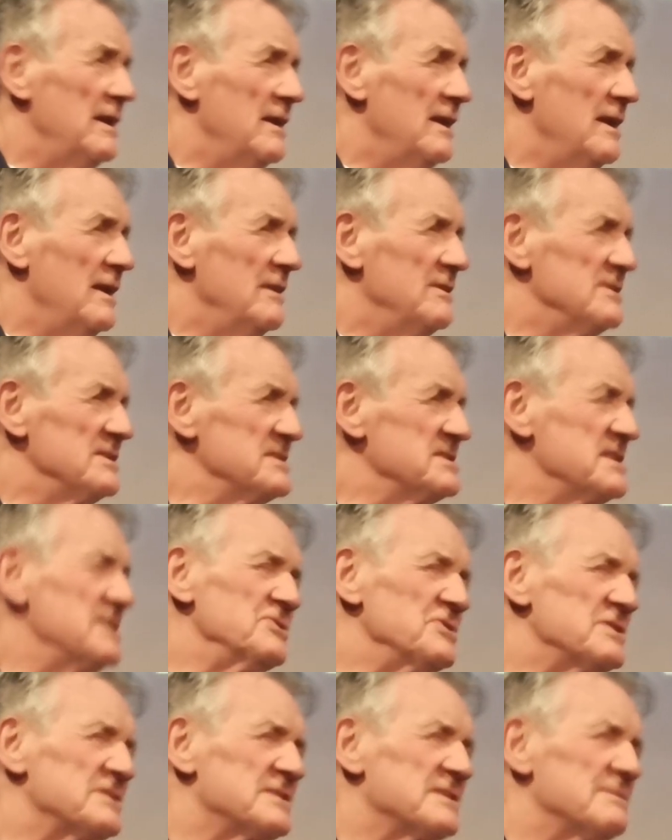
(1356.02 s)
it
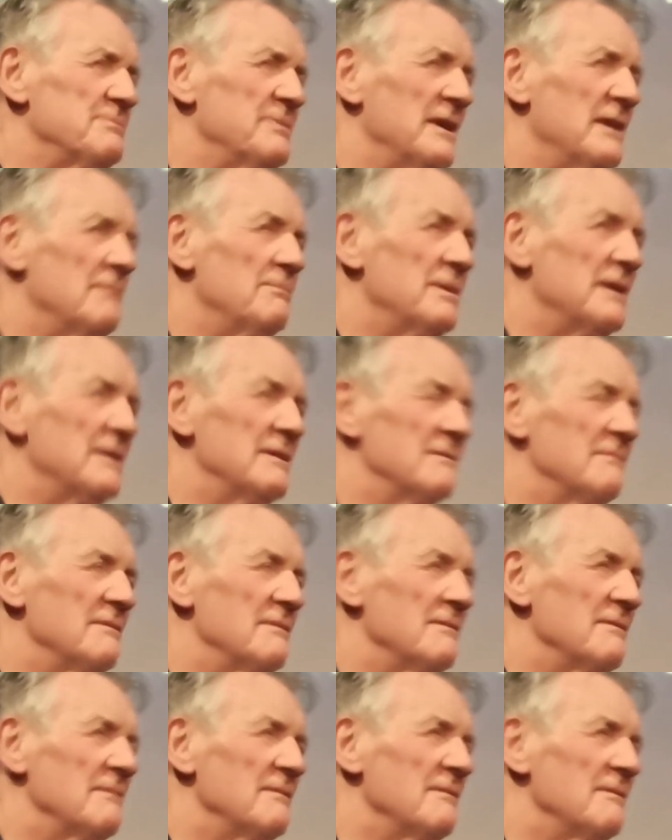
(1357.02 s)
just interested me
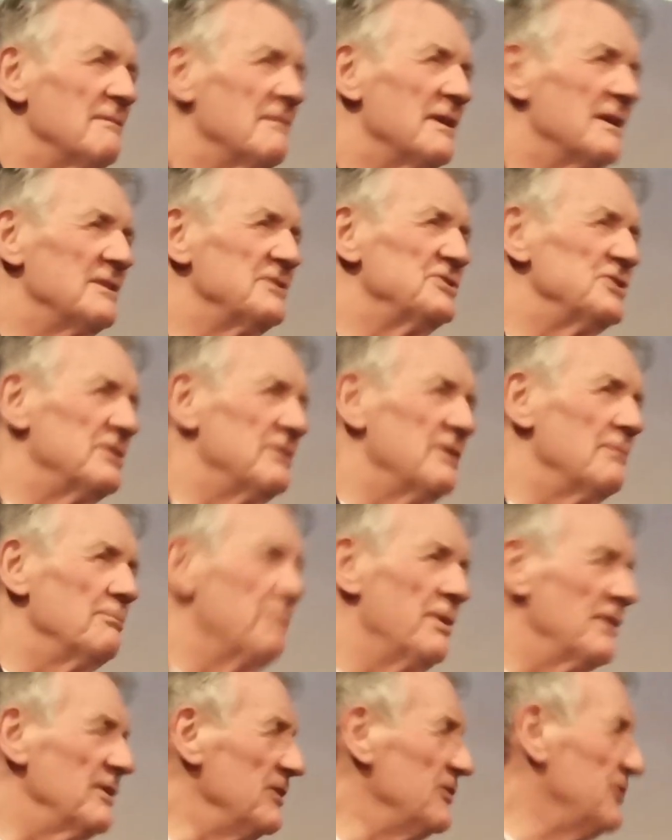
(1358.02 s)
about
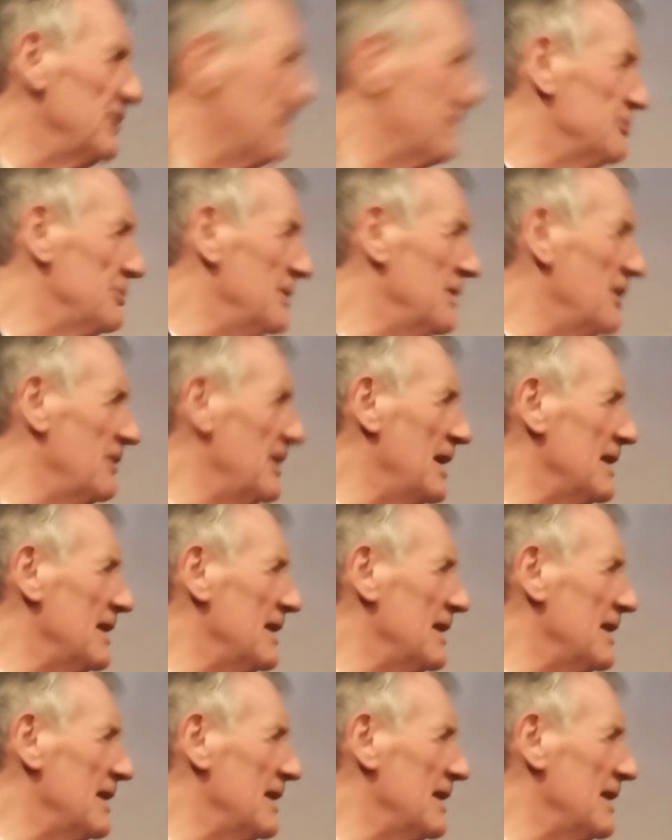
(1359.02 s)
Nigerian politics.